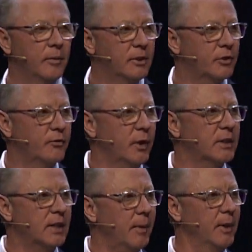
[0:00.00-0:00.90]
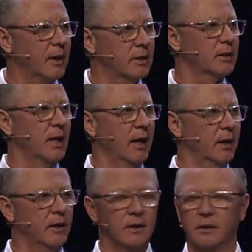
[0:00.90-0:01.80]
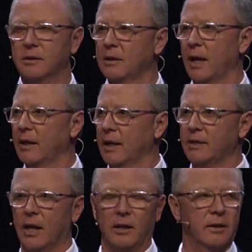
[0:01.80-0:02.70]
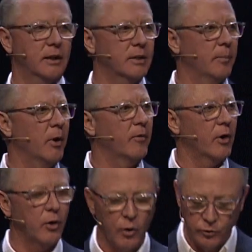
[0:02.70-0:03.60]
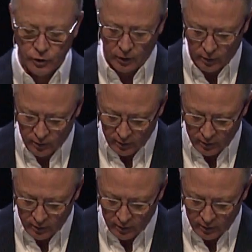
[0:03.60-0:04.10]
It just freaks us out because it's like, that's not part of our culture.